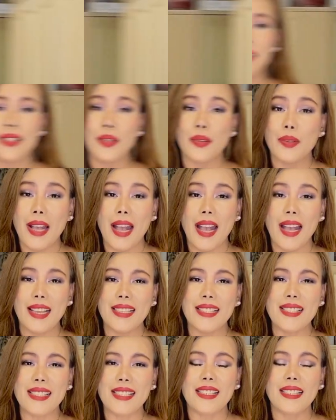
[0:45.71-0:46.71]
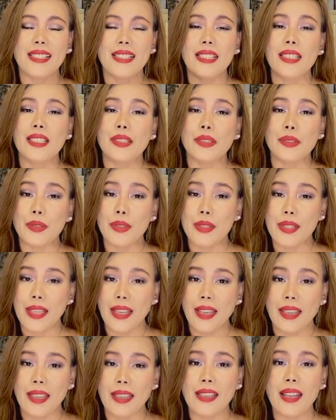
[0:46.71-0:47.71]
So guys,
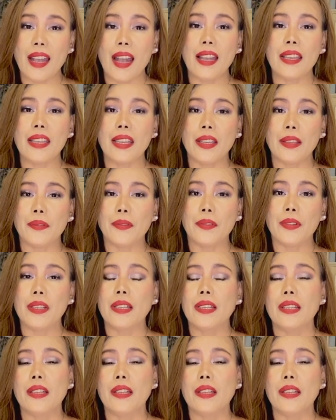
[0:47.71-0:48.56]
today I have